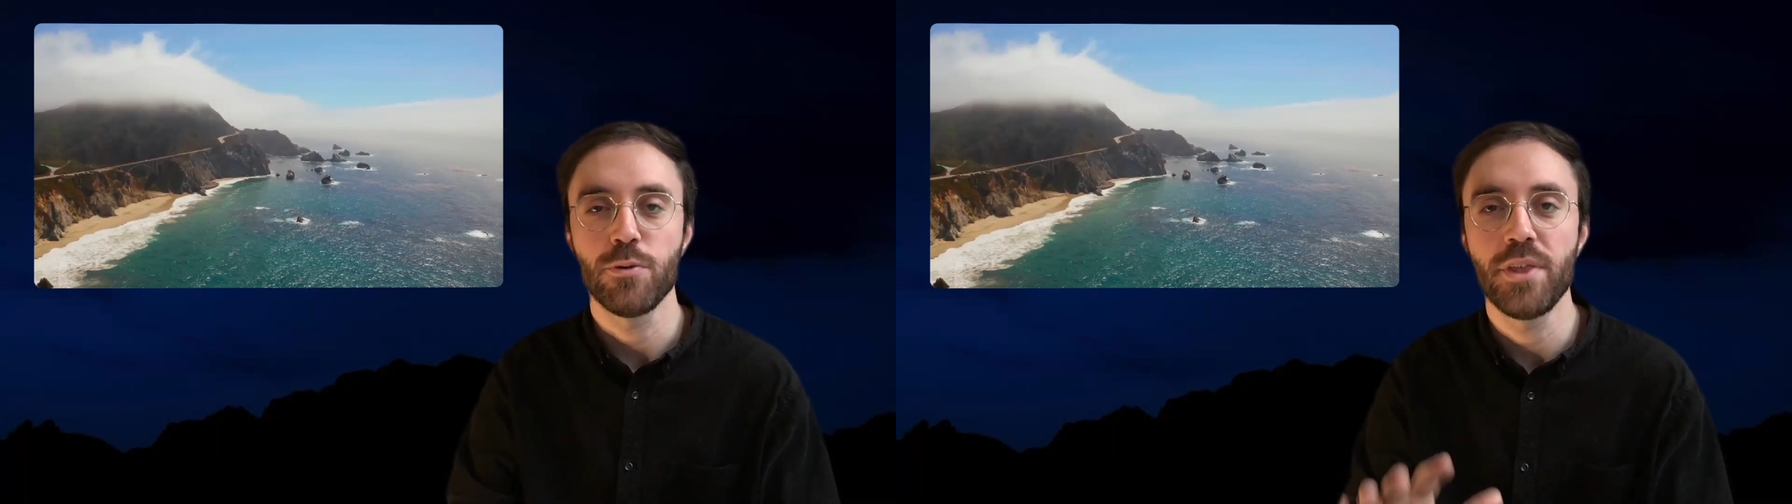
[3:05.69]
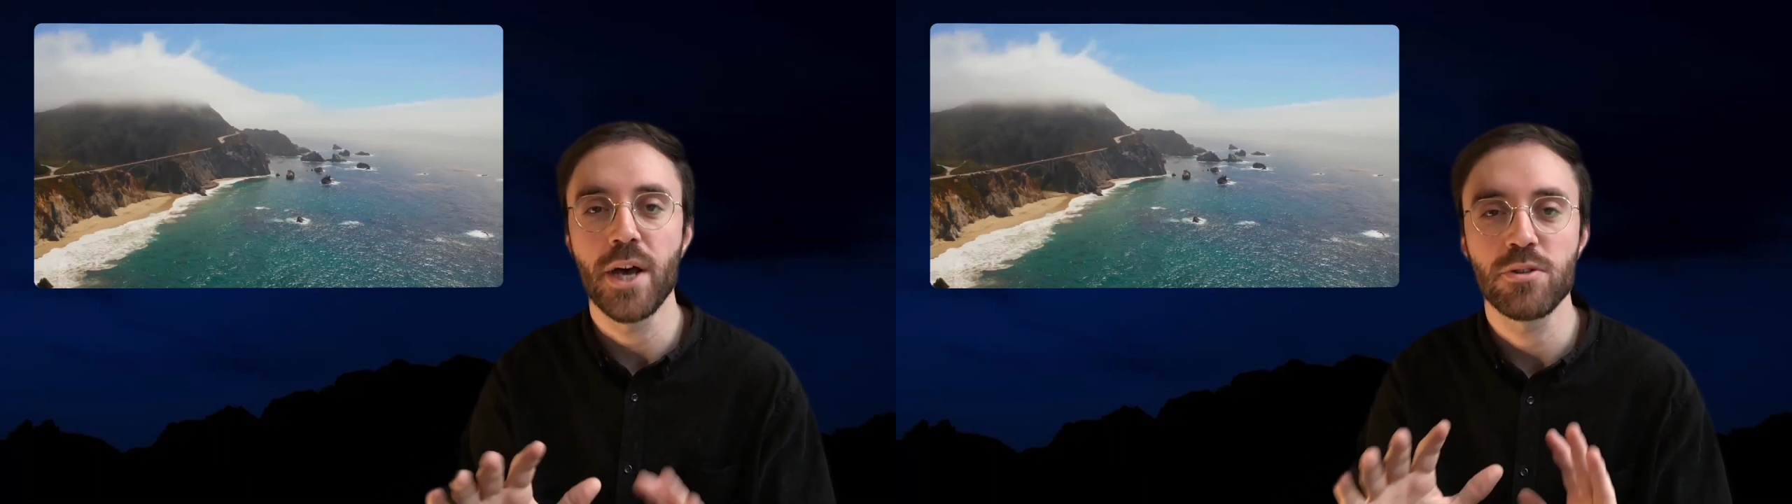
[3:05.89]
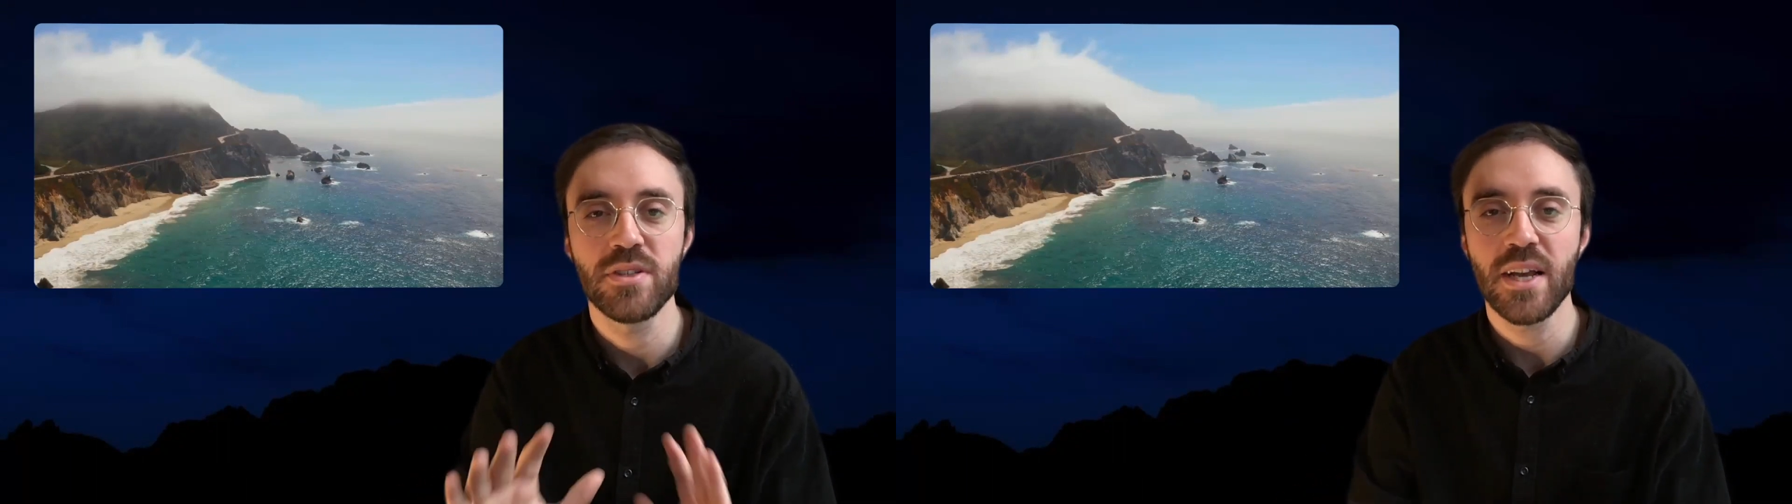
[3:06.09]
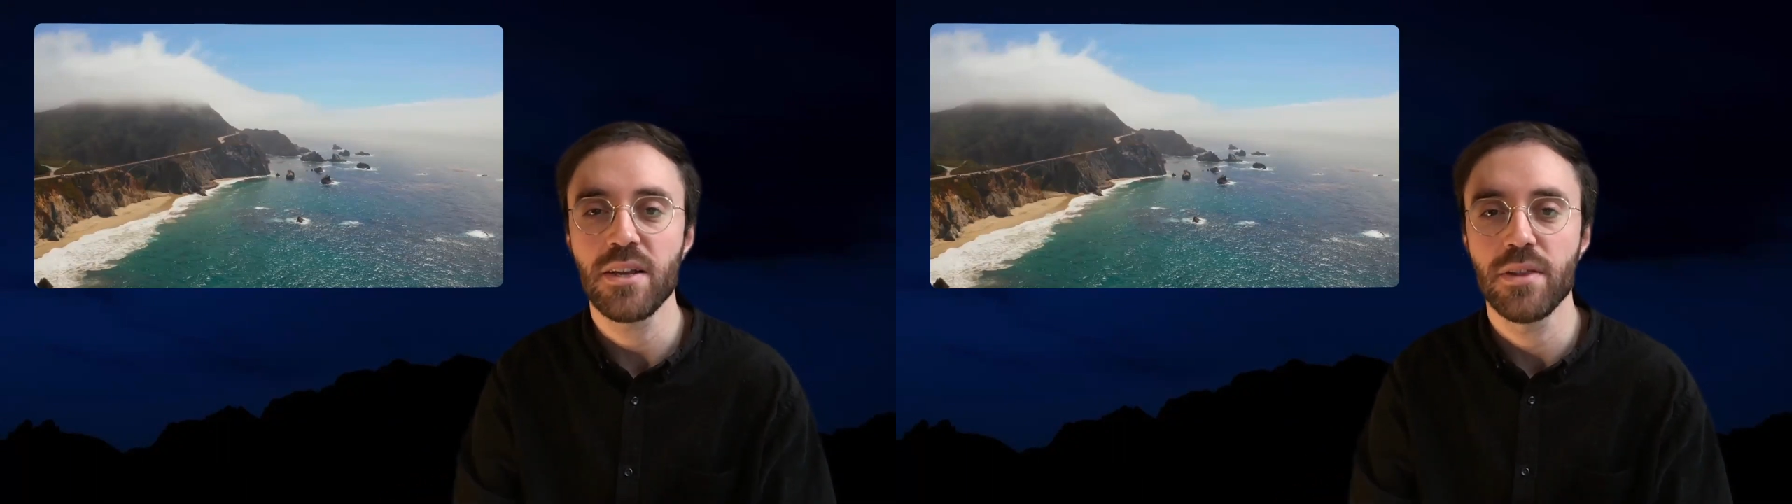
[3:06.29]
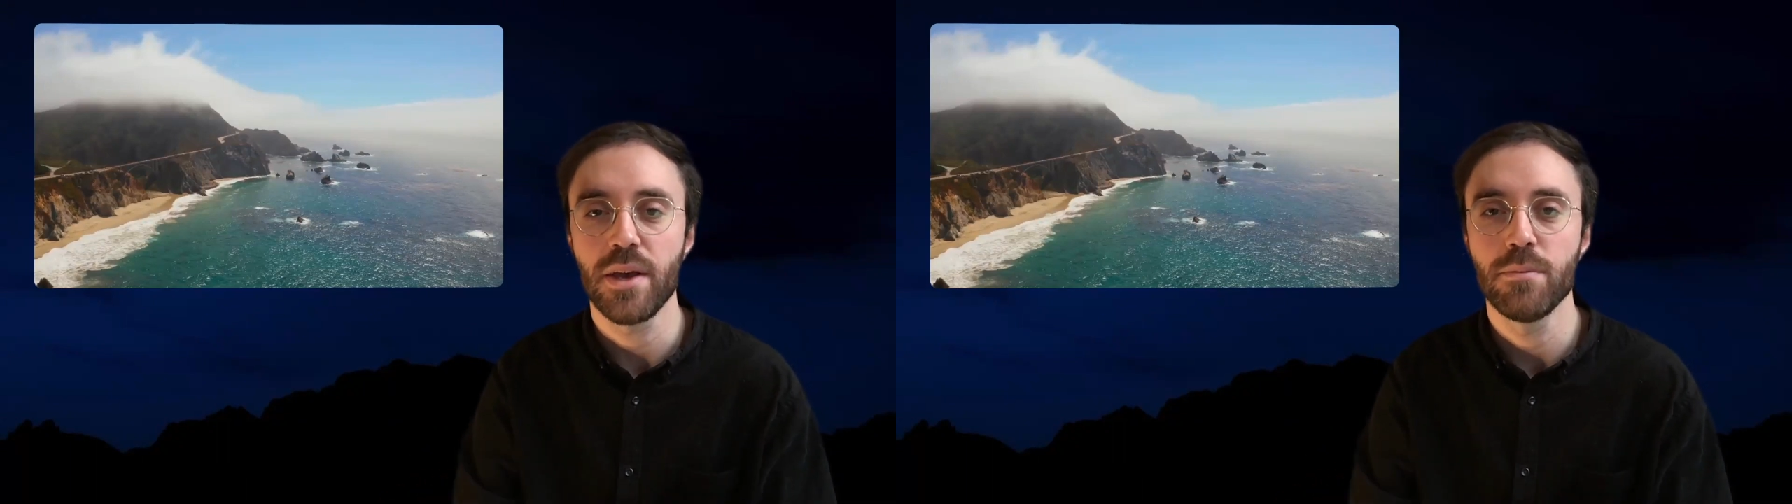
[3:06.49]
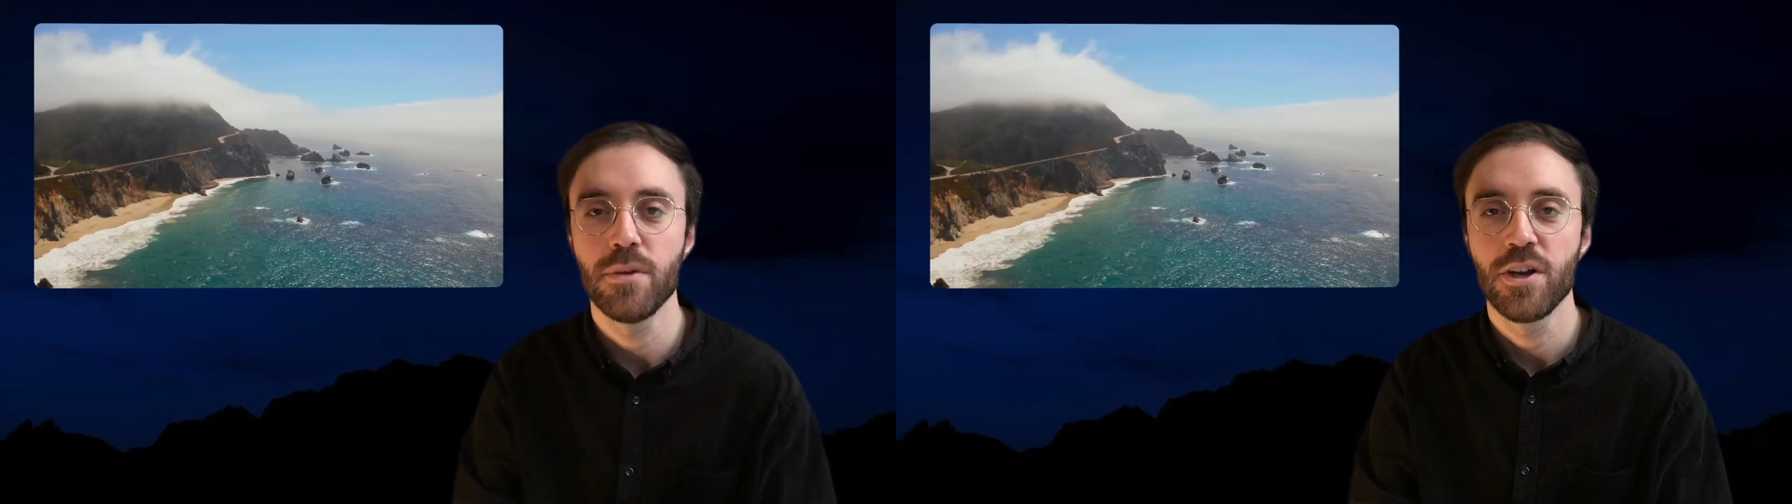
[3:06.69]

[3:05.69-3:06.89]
without telling them